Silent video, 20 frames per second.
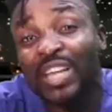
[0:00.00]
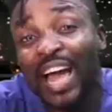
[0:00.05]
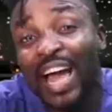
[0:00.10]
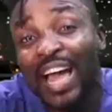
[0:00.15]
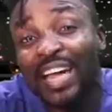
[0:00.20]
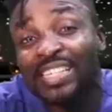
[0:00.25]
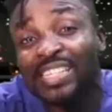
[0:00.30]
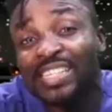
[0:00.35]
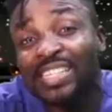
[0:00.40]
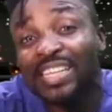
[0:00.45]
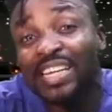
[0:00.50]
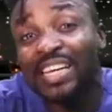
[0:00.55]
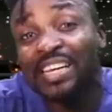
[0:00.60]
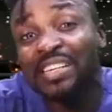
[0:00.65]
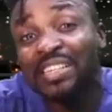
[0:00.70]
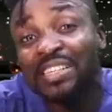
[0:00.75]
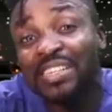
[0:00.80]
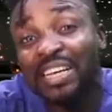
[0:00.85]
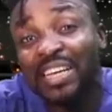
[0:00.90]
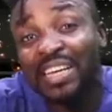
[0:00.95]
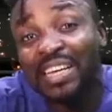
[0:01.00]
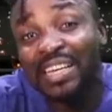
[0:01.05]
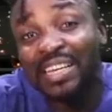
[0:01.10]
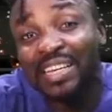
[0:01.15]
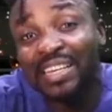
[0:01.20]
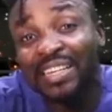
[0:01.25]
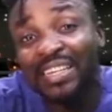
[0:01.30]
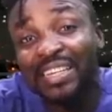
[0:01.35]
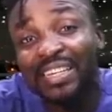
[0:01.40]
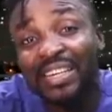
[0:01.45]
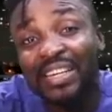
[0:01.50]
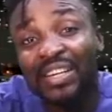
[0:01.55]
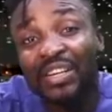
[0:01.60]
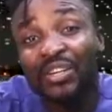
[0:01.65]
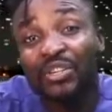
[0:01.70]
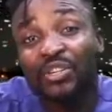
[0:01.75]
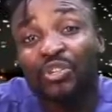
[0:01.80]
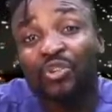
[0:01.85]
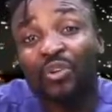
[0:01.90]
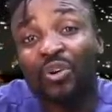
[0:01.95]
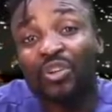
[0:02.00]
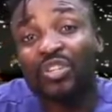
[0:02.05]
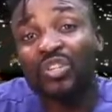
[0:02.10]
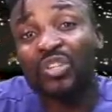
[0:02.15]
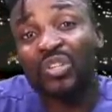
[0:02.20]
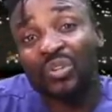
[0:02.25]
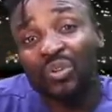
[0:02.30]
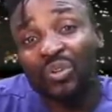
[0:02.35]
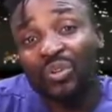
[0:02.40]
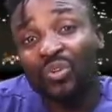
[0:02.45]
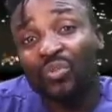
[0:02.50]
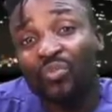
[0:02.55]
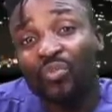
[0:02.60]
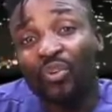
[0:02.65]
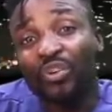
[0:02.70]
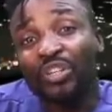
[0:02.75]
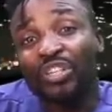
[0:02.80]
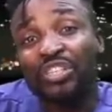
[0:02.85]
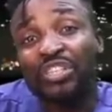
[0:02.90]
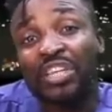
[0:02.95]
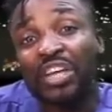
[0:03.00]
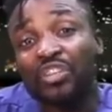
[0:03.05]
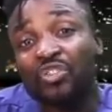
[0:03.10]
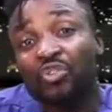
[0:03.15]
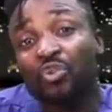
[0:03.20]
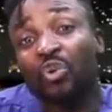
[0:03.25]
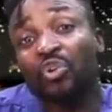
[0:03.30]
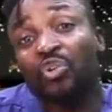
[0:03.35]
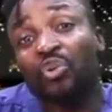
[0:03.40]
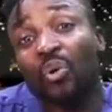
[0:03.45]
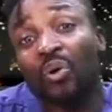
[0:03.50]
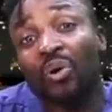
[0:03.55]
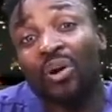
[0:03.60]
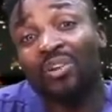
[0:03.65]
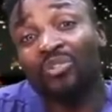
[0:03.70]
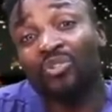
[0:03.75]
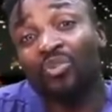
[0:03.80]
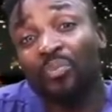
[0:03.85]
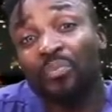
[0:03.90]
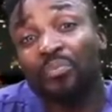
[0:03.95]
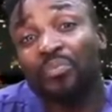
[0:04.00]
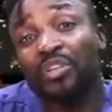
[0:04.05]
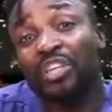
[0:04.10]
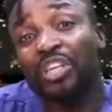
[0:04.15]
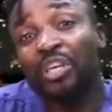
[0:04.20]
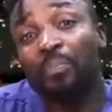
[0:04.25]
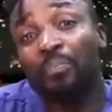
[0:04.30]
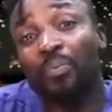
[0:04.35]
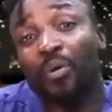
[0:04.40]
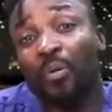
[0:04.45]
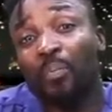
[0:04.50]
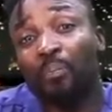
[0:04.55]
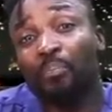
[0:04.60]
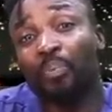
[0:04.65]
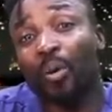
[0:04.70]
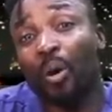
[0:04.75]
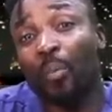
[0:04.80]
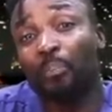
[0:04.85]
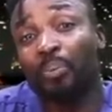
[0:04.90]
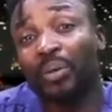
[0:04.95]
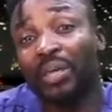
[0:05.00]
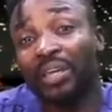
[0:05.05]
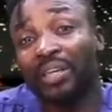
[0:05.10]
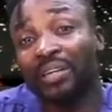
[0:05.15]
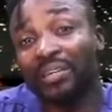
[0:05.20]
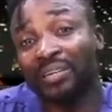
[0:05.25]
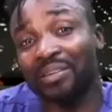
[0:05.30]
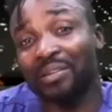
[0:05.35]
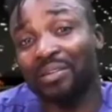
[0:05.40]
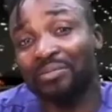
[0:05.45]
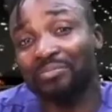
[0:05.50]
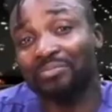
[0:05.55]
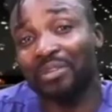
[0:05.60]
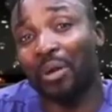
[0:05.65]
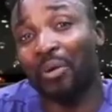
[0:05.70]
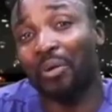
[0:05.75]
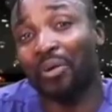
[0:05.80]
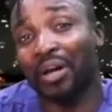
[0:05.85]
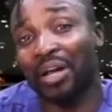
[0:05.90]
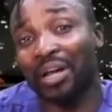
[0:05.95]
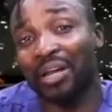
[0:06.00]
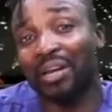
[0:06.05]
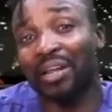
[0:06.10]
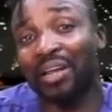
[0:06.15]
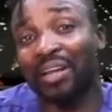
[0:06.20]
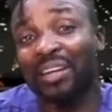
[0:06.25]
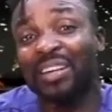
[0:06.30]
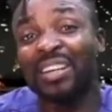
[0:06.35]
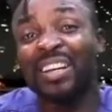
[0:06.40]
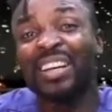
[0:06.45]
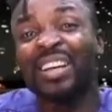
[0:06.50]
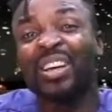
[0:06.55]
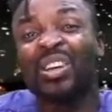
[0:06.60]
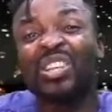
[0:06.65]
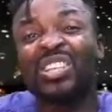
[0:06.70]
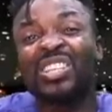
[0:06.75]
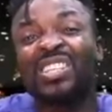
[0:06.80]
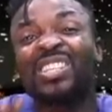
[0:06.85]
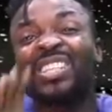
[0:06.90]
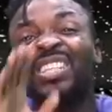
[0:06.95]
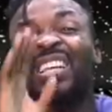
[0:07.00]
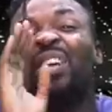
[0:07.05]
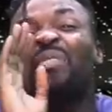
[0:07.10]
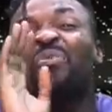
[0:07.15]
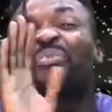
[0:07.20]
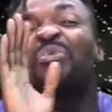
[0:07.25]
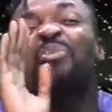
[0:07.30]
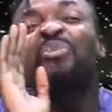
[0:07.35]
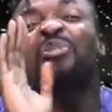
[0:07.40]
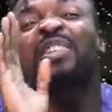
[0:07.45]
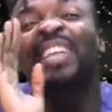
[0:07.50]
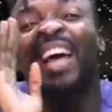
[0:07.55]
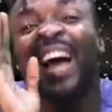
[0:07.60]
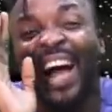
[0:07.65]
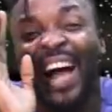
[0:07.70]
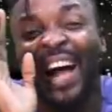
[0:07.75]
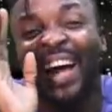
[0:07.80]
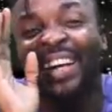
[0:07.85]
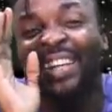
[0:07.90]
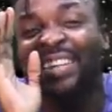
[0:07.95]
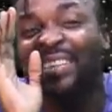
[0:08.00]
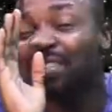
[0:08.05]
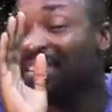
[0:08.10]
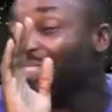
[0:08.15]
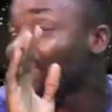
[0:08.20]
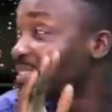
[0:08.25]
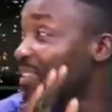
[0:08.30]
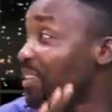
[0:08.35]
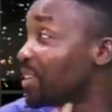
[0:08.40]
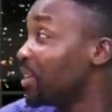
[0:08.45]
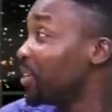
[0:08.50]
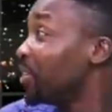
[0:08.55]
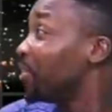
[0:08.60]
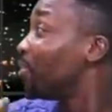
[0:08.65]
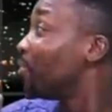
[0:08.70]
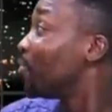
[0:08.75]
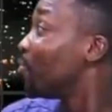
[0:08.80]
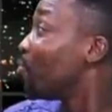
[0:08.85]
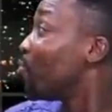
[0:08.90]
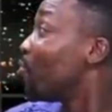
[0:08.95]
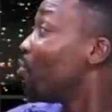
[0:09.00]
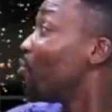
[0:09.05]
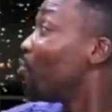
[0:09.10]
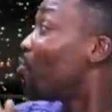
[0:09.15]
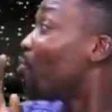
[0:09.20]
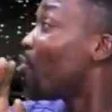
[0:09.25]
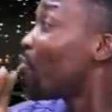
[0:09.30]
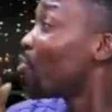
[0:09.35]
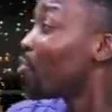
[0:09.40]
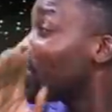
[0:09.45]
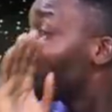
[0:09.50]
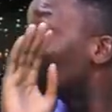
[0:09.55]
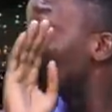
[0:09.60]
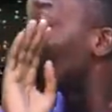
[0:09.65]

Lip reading: times a day just for the testosterone to keep on pumping. Okay, man. Several times. When we